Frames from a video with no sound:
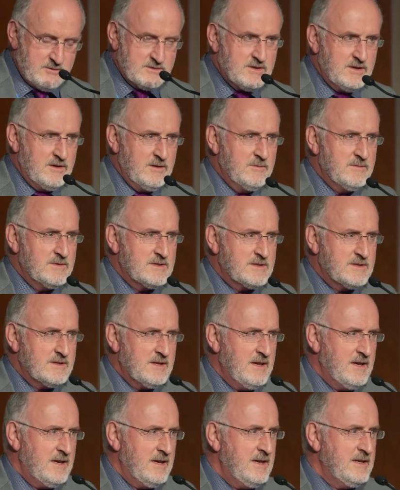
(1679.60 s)
terms
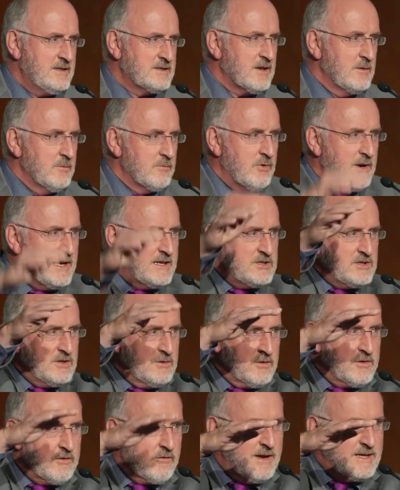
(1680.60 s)
is compress your
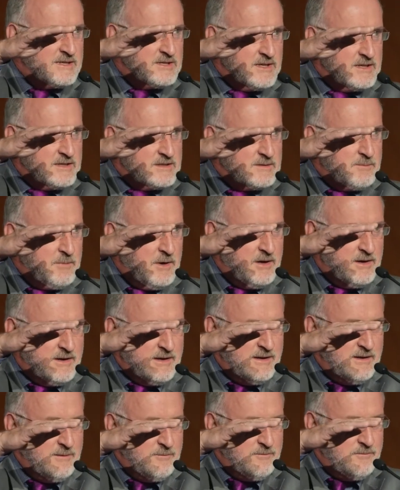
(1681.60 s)
thoracic
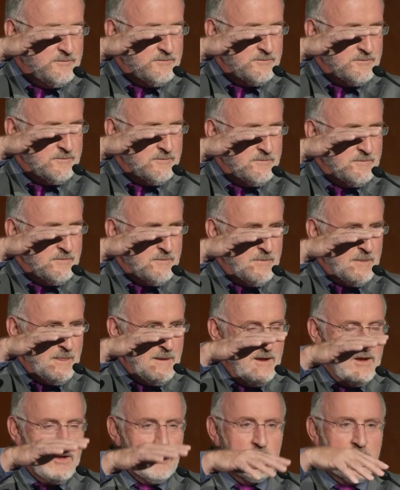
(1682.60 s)
spine.
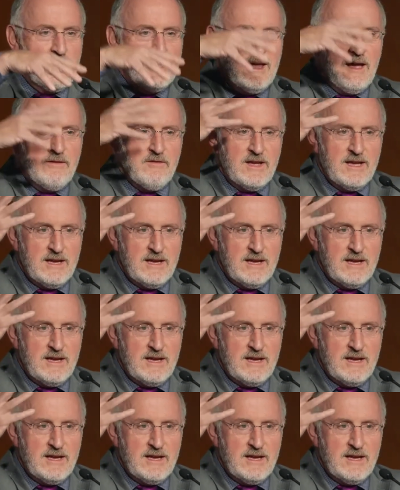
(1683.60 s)
You then have a